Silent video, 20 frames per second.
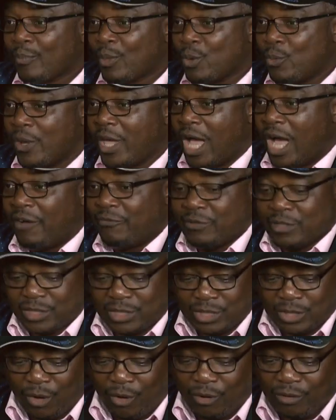we have this
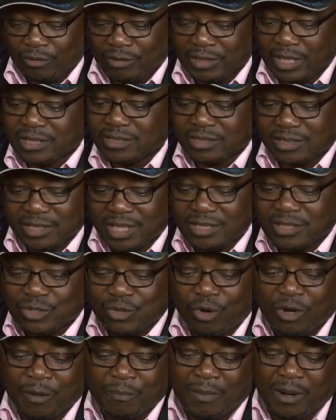song, let's
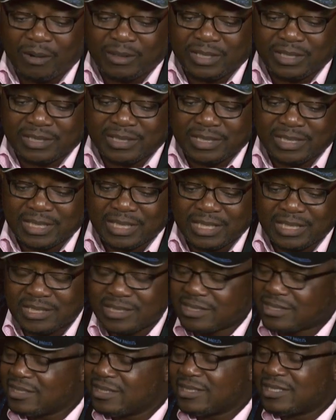talk about it.
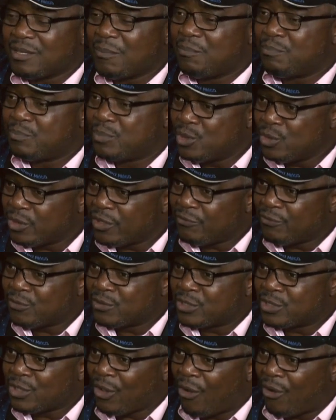It's a beautiful
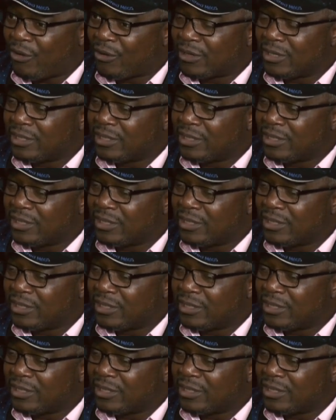song